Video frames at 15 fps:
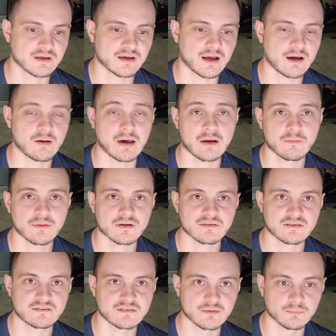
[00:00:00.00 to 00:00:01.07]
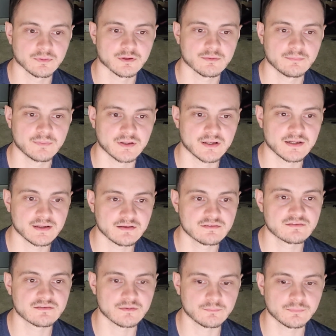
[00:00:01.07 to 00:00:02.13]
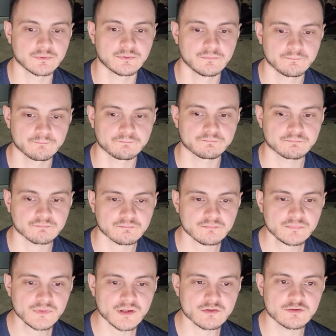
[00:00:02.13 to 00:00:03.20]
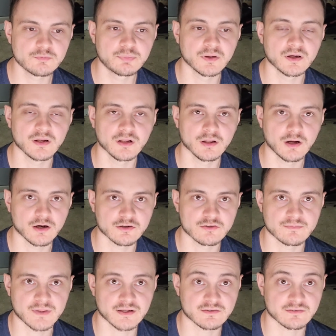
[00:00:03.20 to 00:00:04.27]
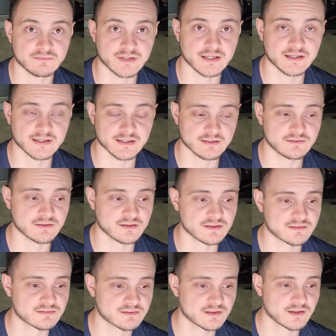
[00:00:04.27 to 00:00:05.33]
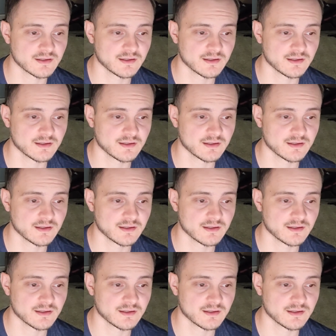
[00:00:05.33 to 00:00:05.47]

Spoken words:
I don't want to say simpler, but it is simple to put large amounts of data into this.